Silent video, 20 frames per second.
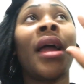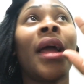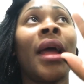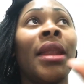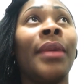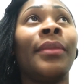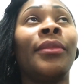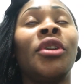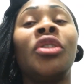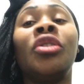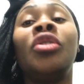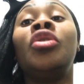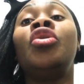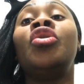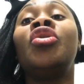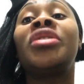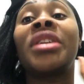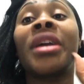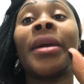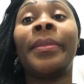and I'm gonna
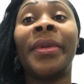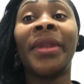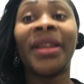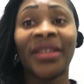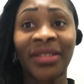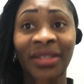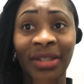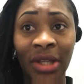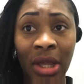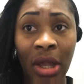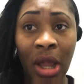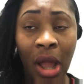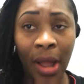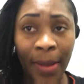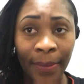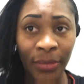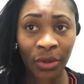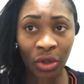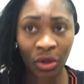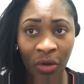use a plastic
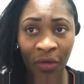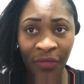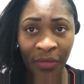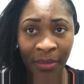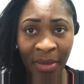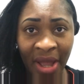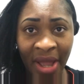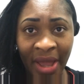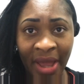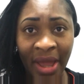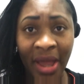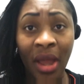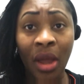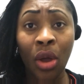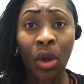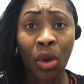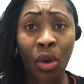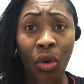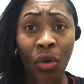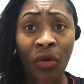cap to cover my hair
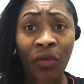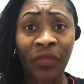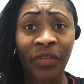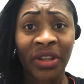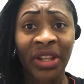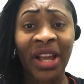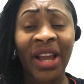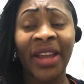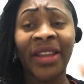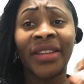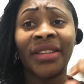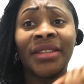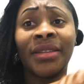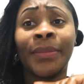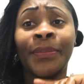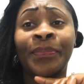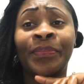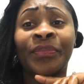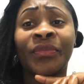overnight.